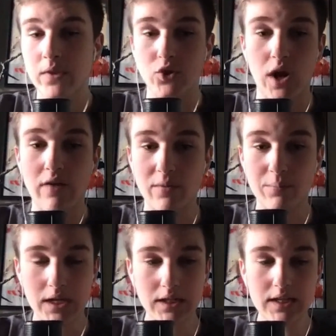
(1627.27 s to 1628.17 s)
driving a
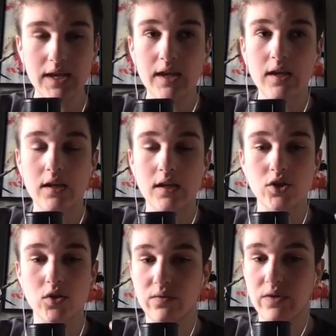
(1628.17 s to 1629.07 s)
Bentley.
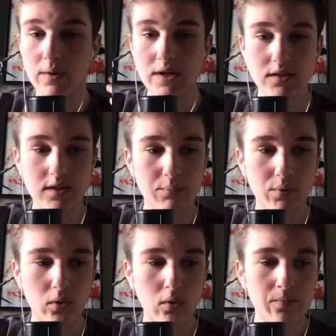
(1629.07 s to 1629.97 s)
It's very
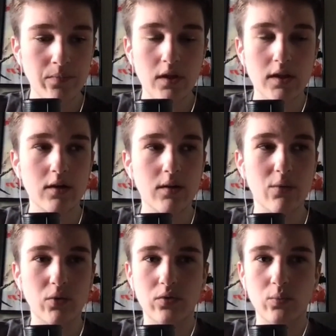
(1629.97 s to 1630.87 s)
simple.
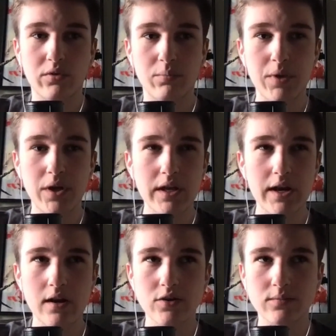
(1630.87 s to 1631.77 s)
Like with
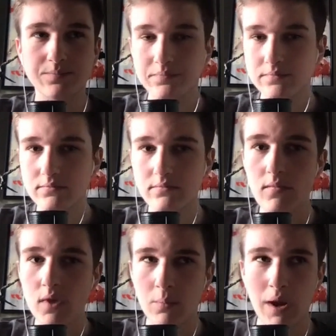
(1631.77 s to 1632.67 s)
billionaires,
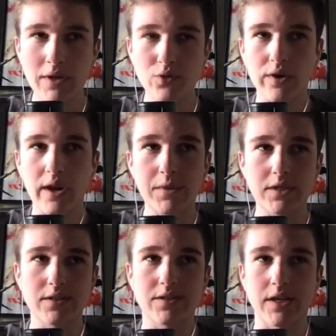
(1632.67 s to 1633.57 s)
my mentor gave me
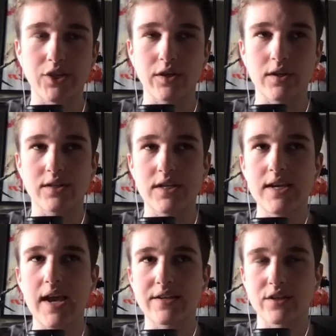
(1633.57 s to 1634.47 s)
this distinction because
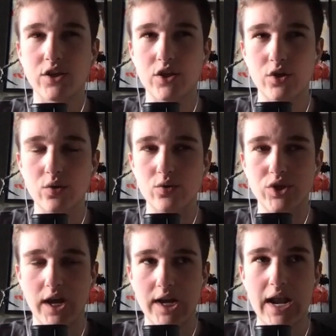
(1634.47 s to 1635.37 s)
he has a huge
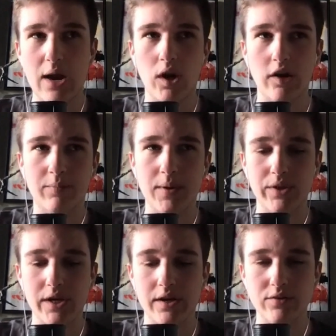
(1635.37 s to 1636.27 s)
kind of network of people
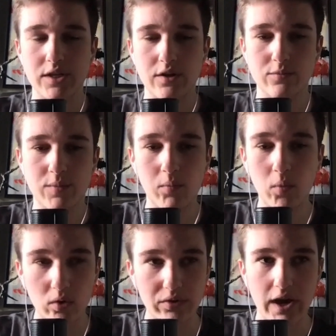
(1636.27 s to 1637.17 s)
that he knows. He knows people
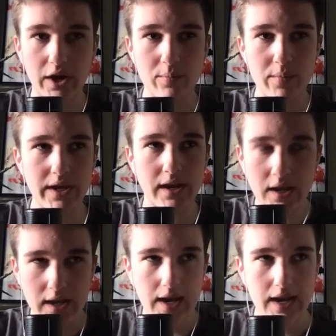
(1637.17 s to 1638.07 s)
worth 100 million
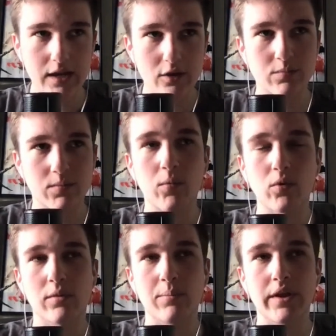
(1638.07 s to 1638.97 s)
and he knows people
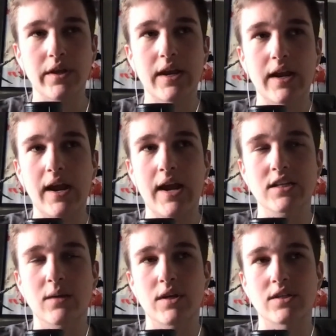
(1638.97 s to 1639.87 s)
worth $1 billion. And I
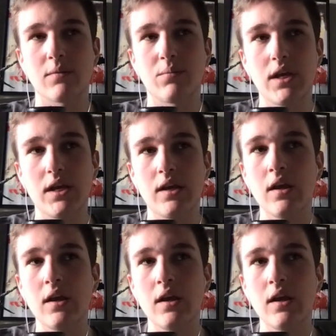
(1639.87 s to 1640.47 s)
asked him, I said, Pete,